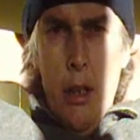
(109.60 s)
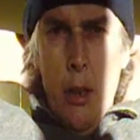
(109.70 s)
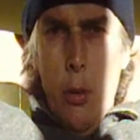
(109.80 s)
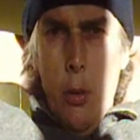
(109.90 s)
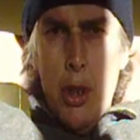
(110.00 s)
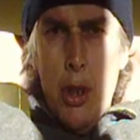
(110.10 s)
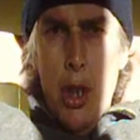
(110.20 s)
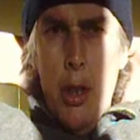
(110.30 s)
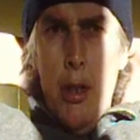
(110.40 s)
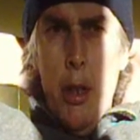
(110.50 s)
what
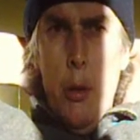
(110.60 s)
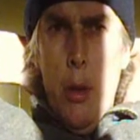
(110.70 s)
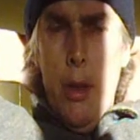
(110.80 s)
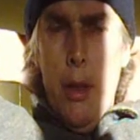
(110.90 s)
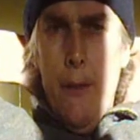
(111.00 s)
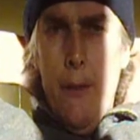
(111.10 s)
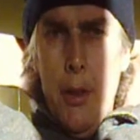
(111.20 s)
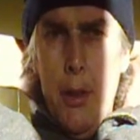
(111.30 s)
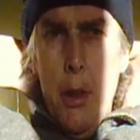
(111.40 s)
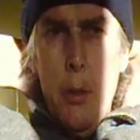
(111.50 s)
shall I do? And if I
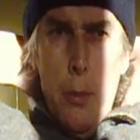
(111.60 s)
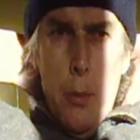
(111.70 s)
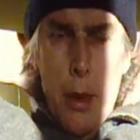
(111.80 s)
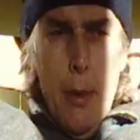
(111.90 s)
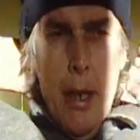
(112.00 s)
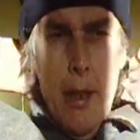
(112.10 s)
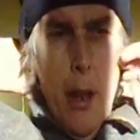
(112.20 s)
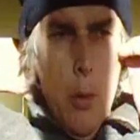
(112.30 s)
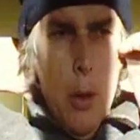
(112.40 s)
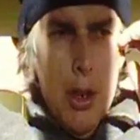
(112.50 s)
do make
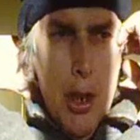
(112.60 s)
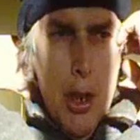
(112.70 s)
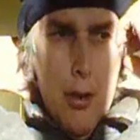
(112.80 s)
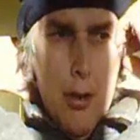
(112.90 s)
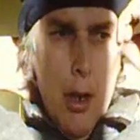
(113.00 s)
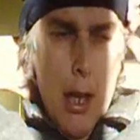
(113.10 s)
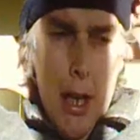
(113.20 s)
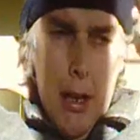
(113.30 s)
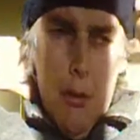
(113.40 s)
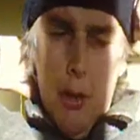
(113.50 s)
another one, shall I try
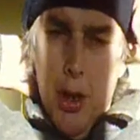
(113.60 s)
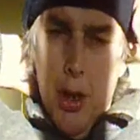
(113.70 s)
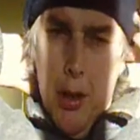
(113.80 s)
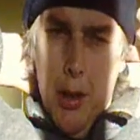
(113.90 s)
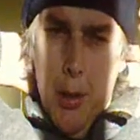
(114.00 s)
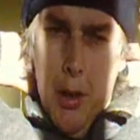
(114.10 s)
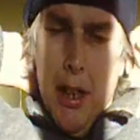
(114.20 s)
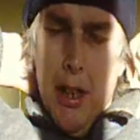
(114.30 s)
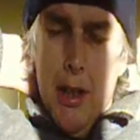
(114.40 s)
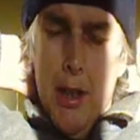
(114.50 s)
harder, or shall I do
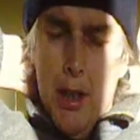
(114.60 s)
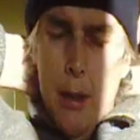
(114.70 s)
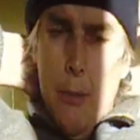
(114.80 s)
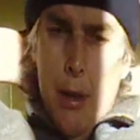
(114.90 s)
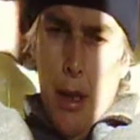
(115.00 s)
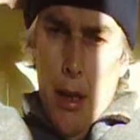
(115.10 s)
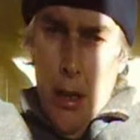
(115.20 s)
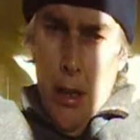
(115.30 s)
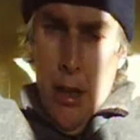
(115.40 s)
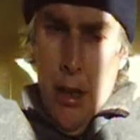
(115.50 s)
exactly the same thing?
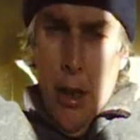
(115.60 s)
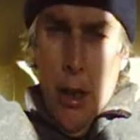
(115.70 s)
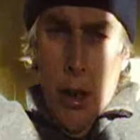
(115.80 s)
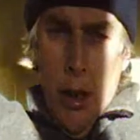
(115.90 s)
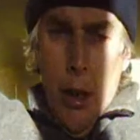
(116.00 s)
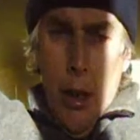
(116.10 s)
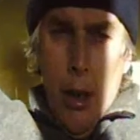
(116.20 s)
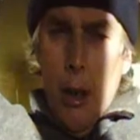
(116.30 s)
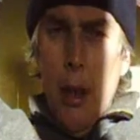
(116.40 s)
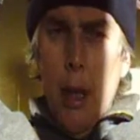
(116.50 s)

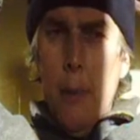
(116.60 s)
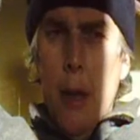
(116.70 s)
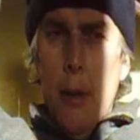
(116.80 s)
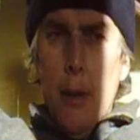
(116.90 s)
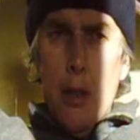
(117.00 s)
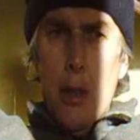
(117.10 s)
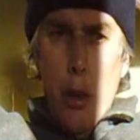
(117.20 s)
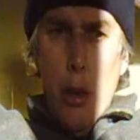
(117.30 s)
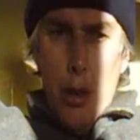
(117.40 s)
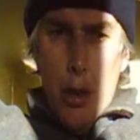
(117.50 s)
And the thing about the
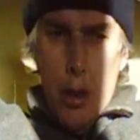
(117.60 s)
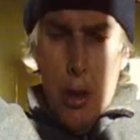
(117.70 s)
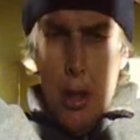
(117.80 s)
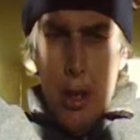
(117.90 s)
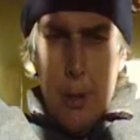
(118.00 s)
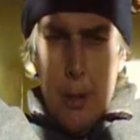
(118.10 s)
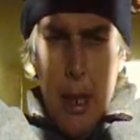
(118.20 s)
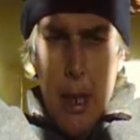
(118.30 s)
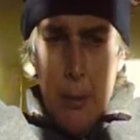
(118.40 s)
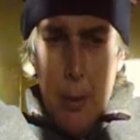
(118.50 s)
instructions, this is the
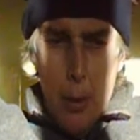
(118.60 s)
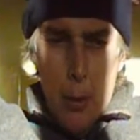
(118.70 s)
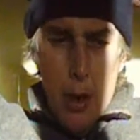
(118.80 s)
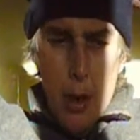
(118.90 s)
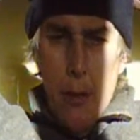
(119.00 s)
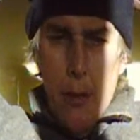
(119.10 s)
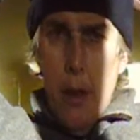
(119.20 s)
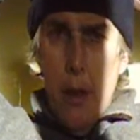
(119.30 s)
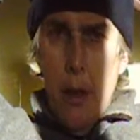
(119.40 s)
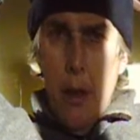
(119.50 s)
main point which I
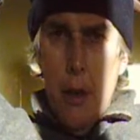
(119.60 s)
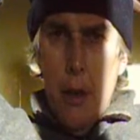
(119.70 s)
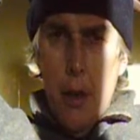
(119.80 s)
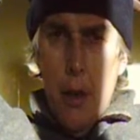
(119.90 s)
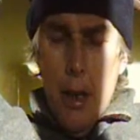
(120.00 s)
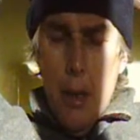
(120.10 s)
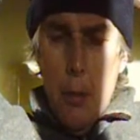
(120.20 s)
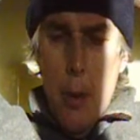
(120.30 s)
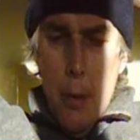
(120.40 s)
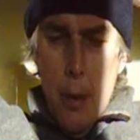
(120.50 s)
now
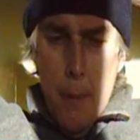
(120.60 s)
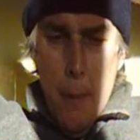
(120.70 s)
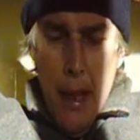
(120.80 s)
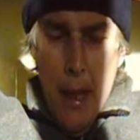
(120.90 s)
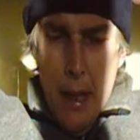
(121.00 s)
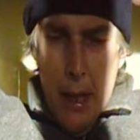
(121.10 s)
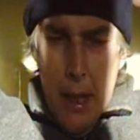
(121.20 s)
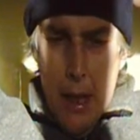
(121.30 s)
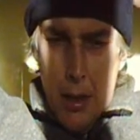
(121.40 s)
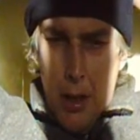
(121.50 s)
remember,
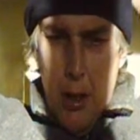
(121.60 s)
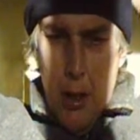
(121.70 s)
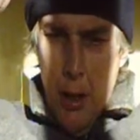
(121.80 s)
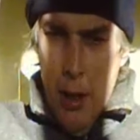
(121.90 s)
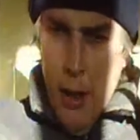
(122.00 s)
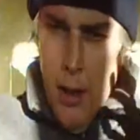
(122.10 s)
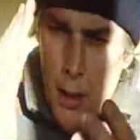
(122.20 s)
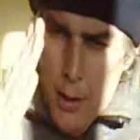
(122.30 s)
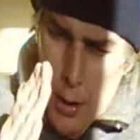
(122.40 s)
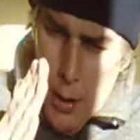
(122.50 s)
is that